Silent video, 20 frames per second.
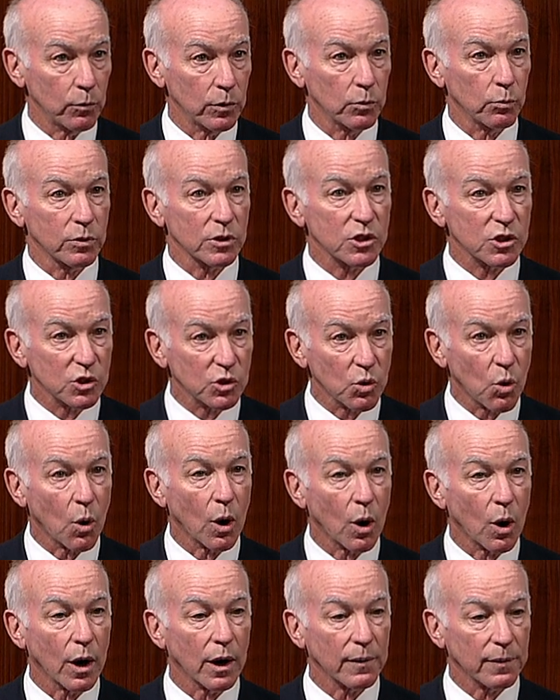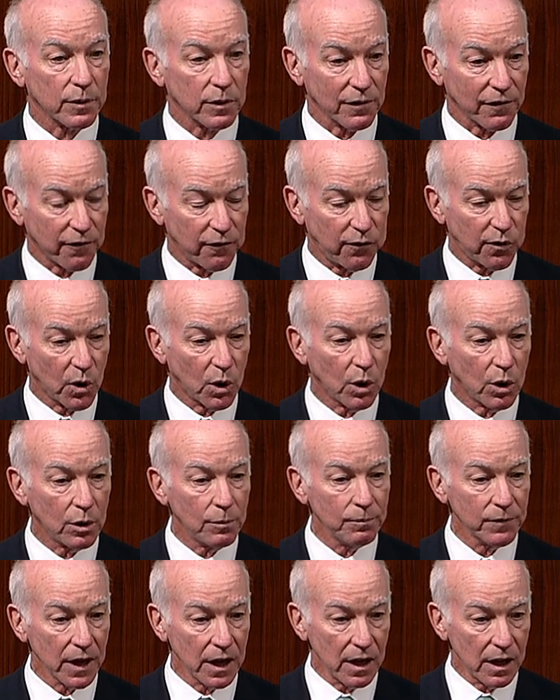would restore the
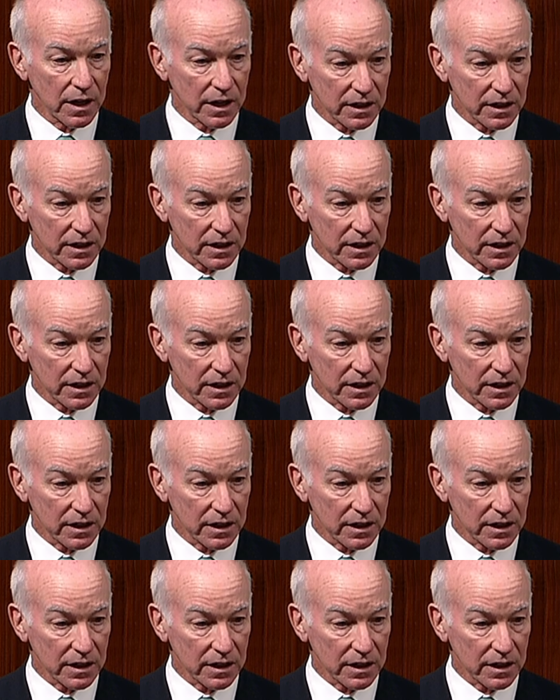full